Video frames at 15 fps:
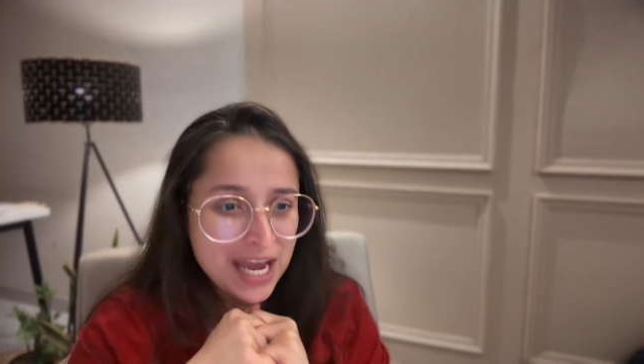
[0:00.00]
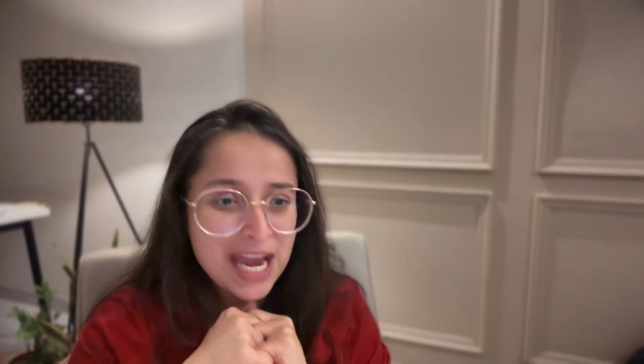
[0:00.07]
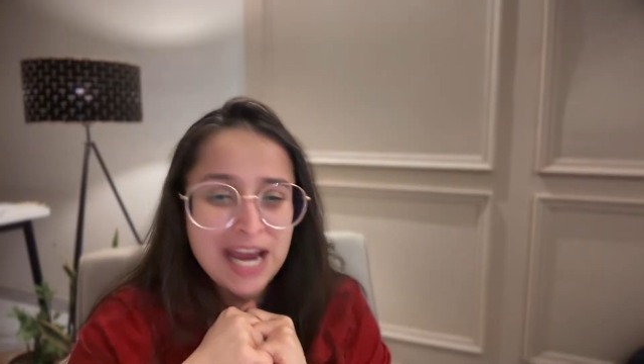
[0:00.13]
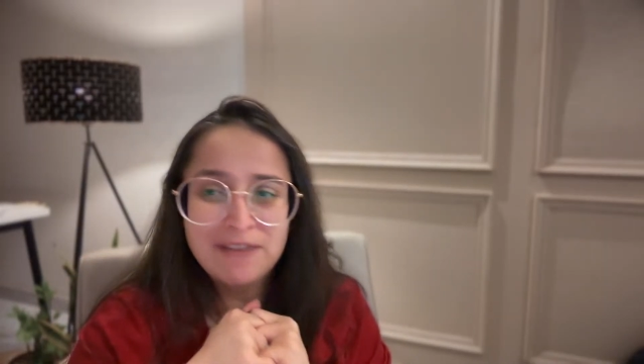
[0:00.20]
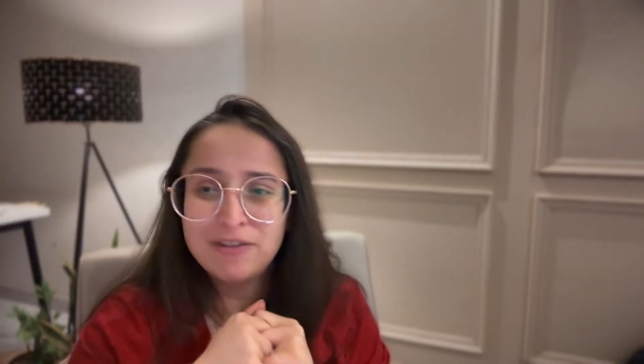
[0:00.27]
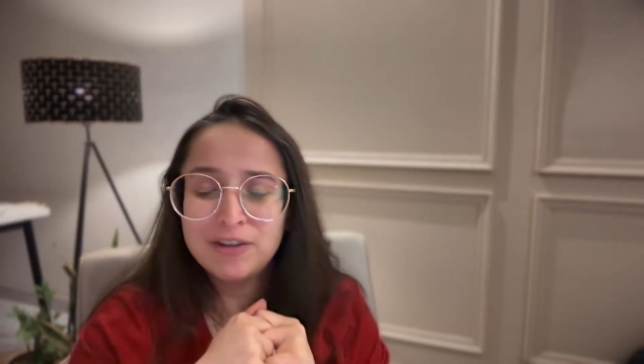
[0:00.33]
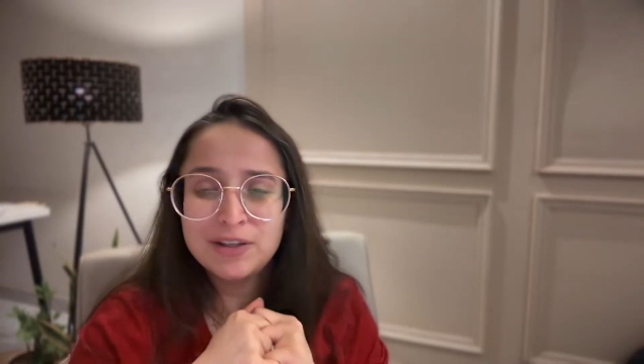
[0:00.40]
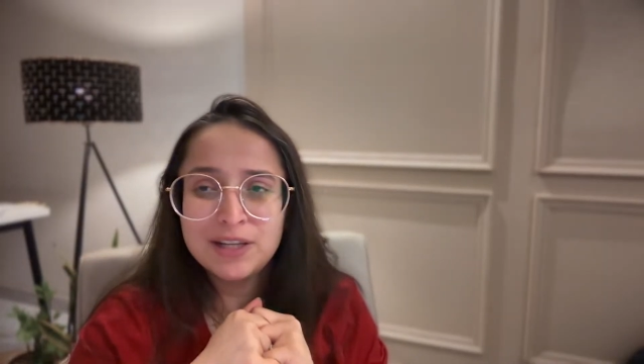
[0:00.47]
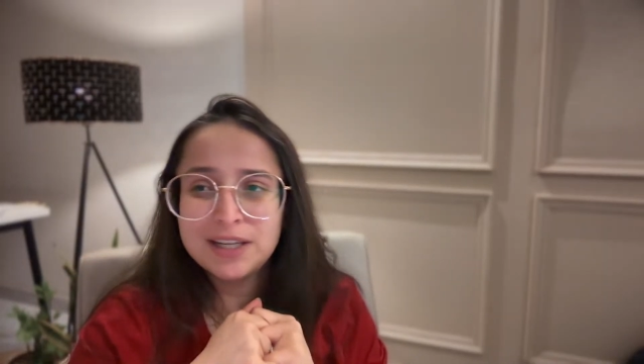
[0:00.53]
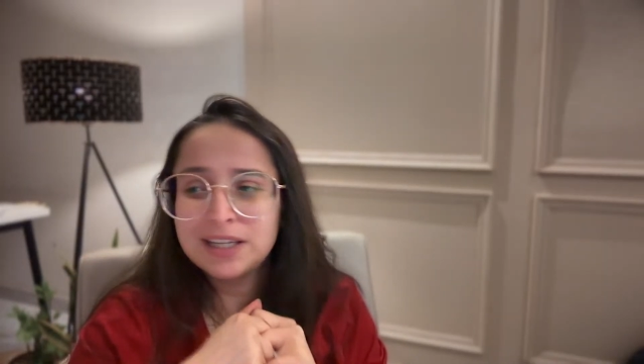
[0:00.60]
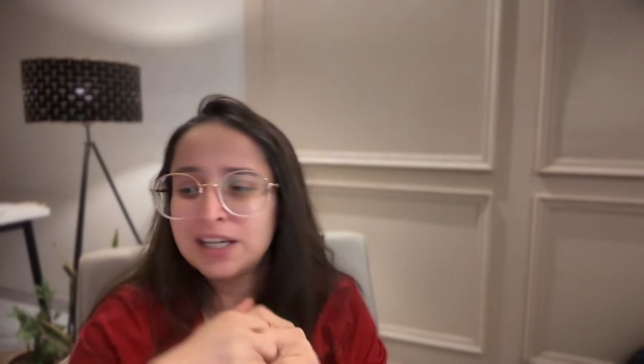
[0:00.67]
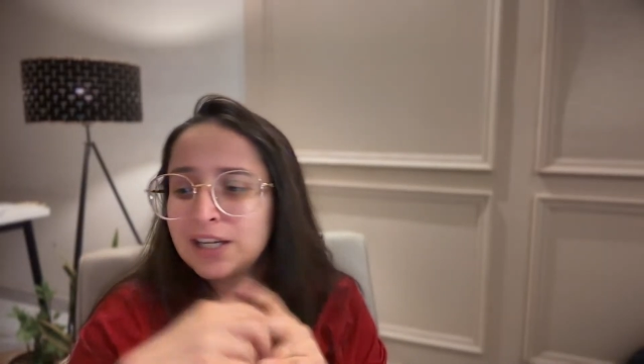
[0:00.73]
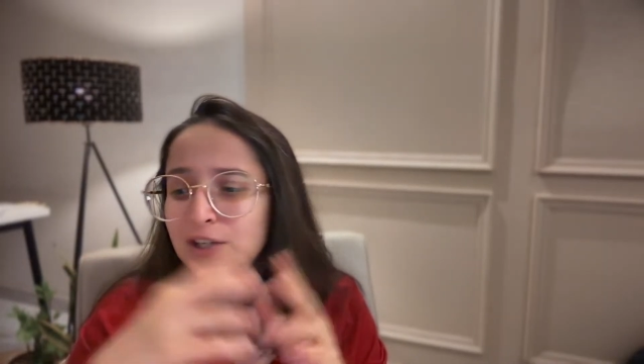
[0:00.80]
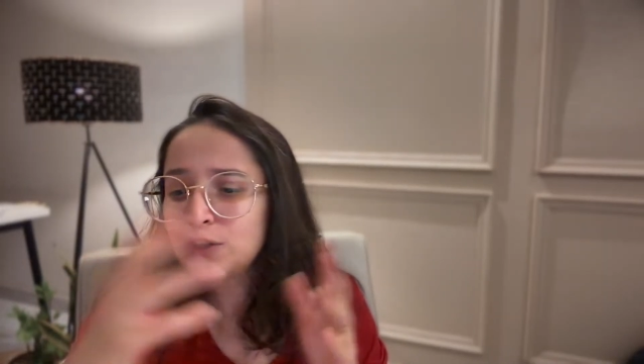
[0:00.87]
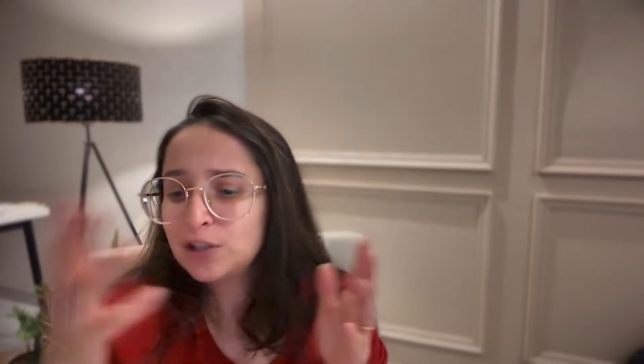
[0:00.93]
If you're
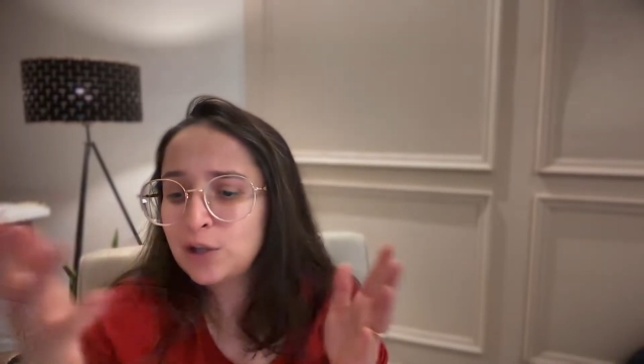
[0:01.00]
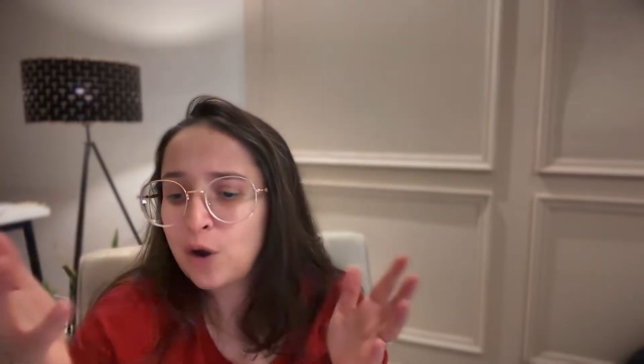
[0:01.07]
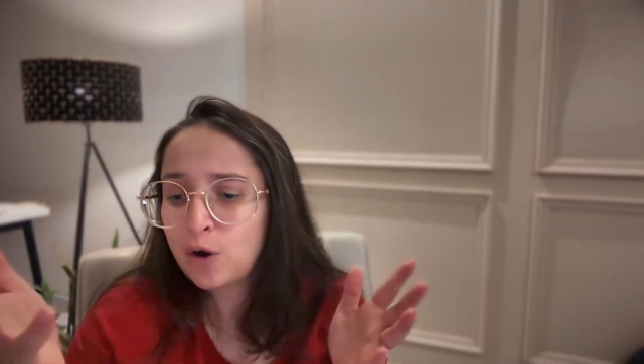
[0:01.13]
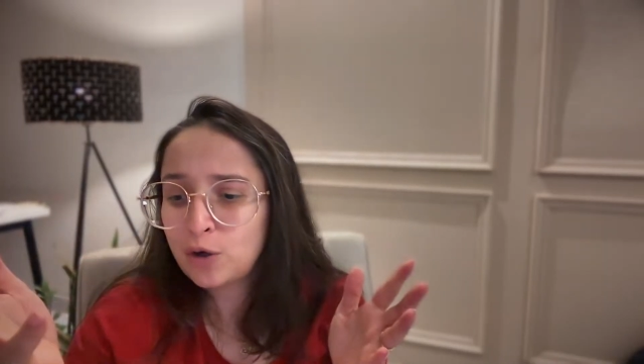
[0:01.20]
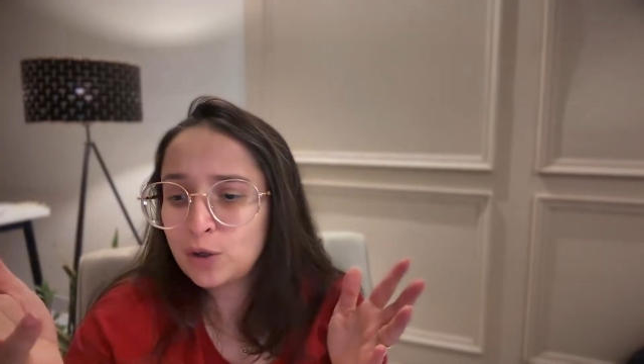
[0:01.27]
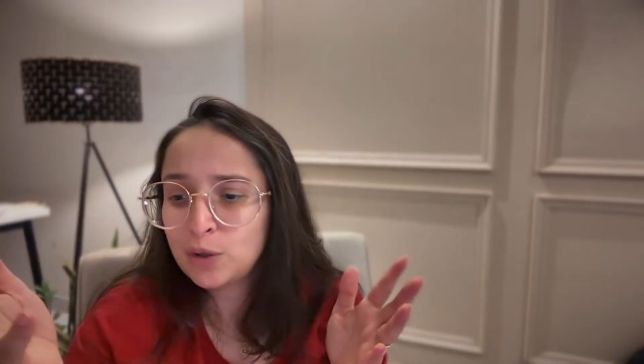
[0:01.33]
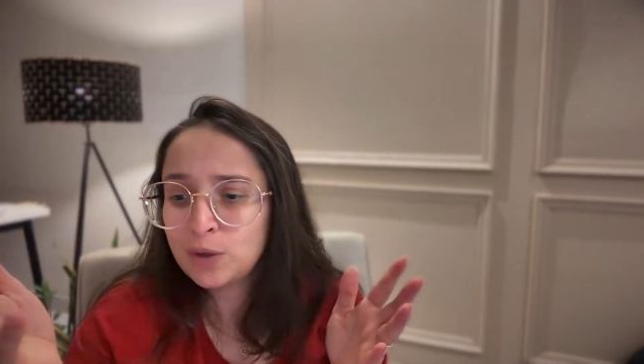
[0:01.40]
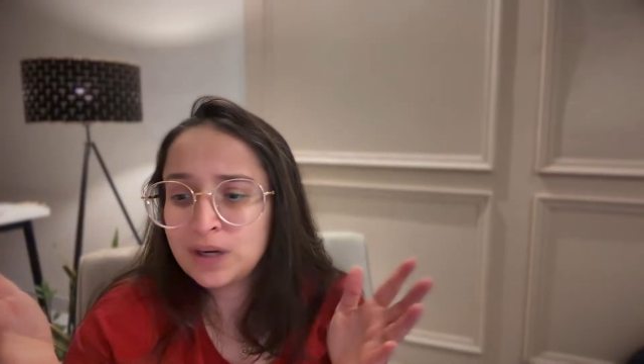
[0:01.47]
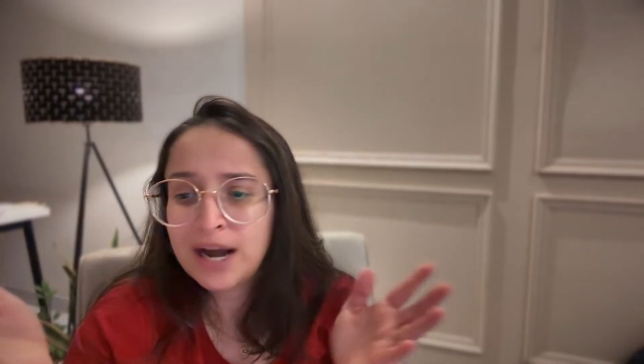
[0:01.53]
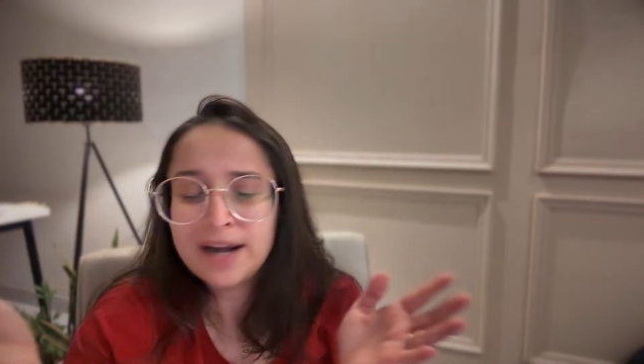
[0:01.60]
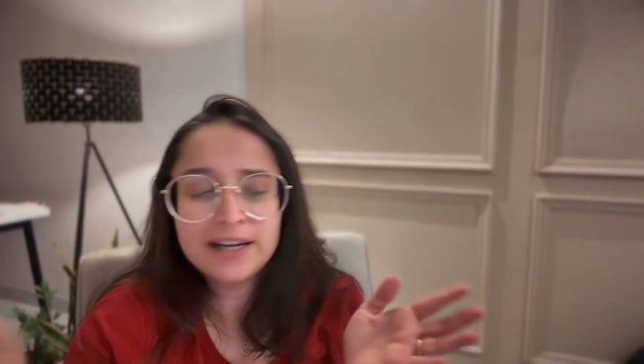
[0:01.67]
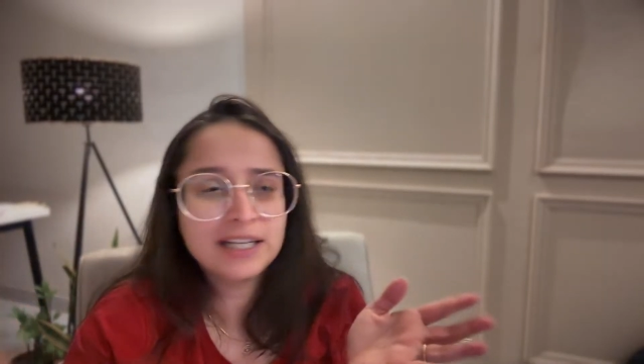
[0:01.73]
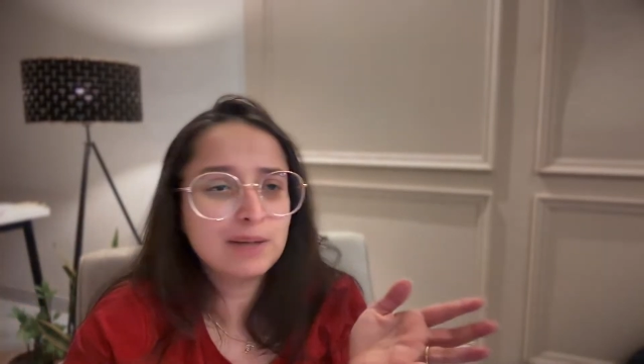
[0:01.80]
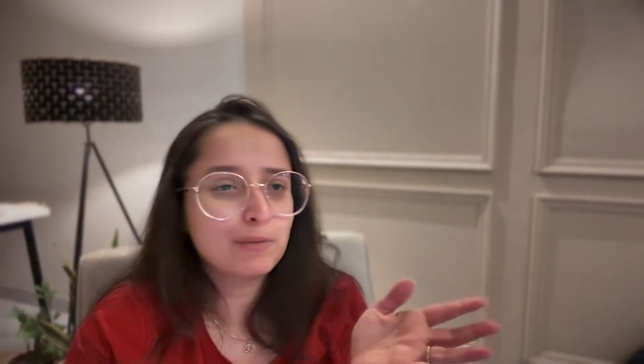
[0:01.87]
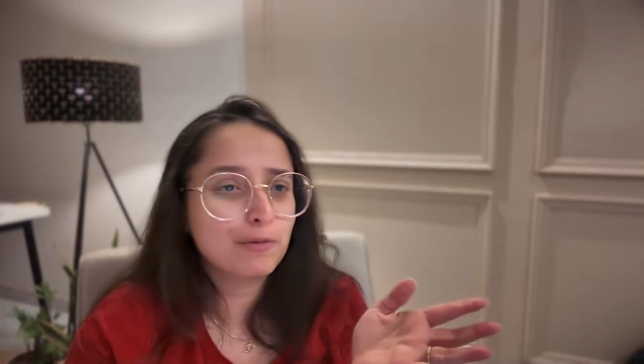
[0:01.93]
thinking you'll talk to your
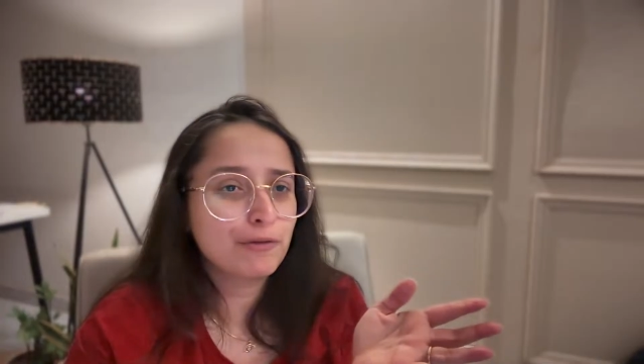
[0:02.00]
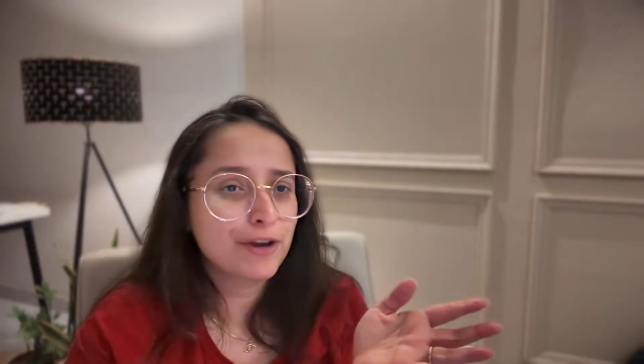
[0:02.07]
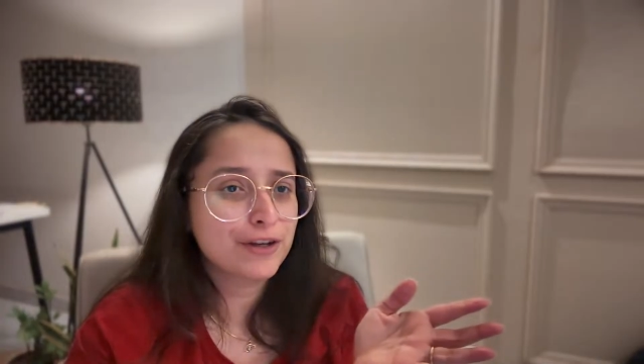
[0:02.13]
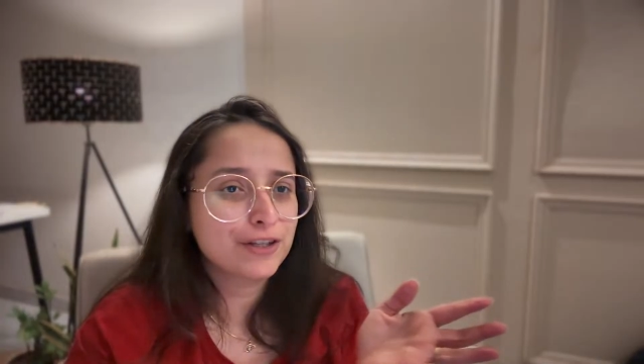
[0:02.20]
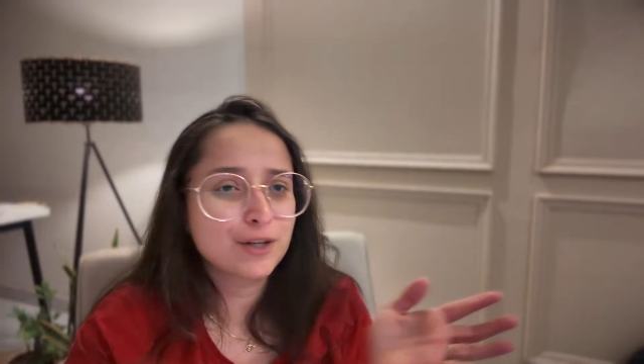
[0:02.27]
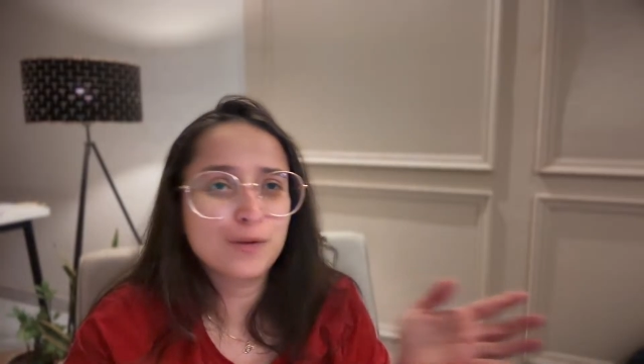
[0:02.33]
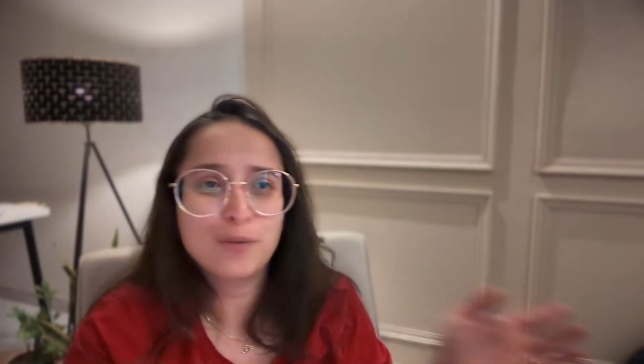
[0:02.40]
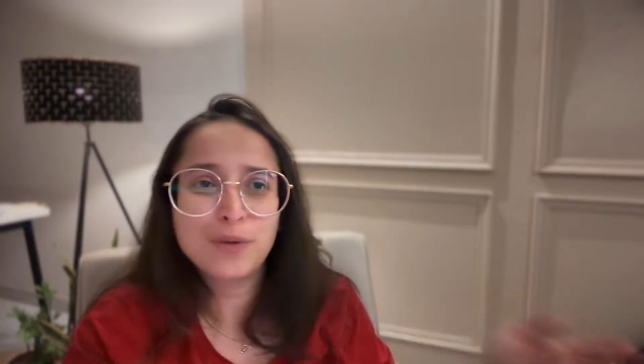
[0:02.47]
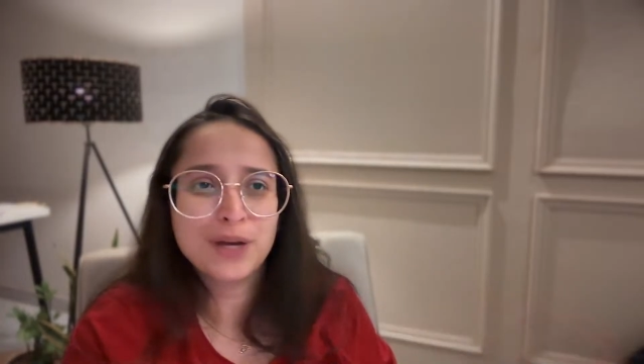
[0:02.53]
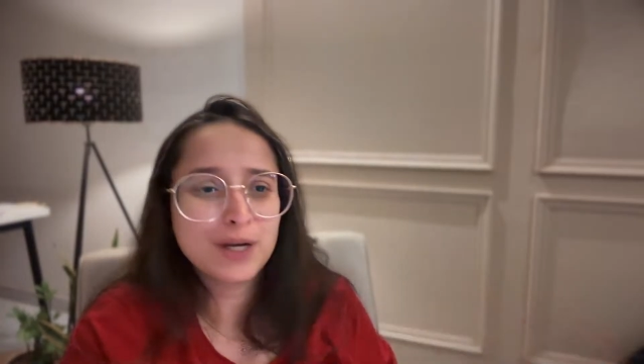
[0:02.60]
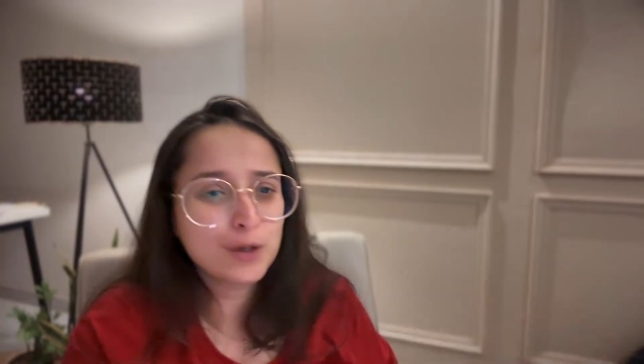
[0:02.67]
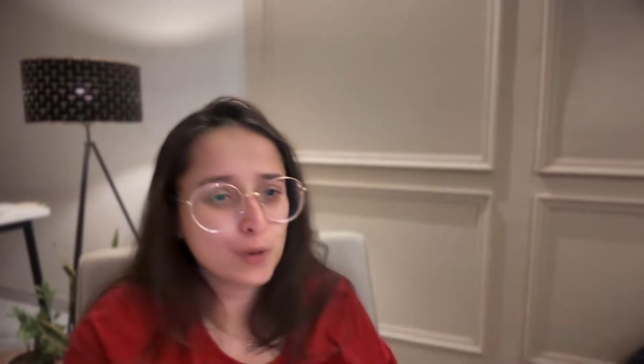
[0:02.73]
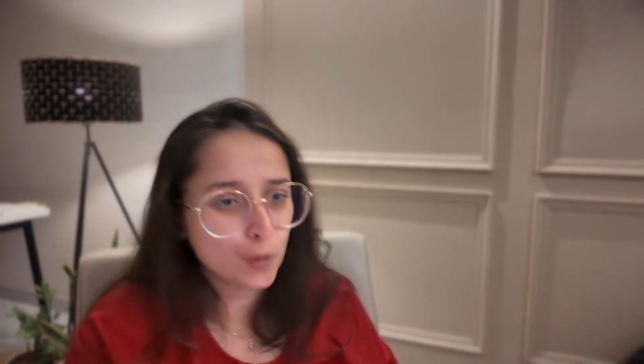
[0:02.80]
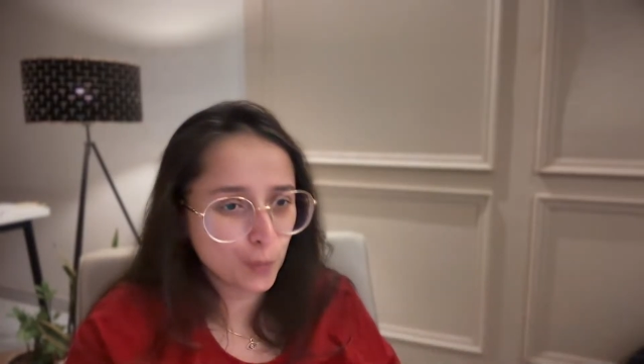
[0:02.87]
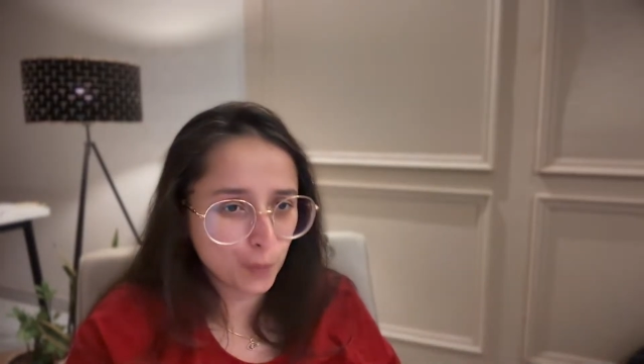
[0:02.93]
client in a professional way,
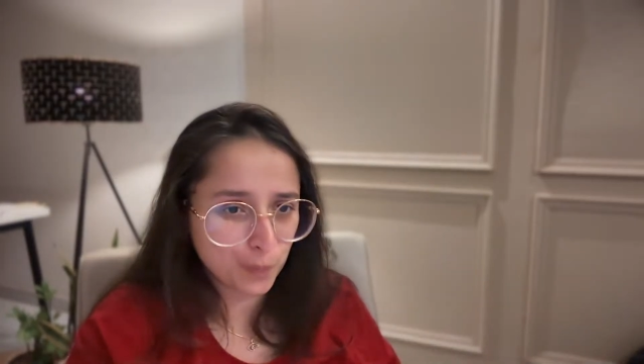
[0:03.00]
no.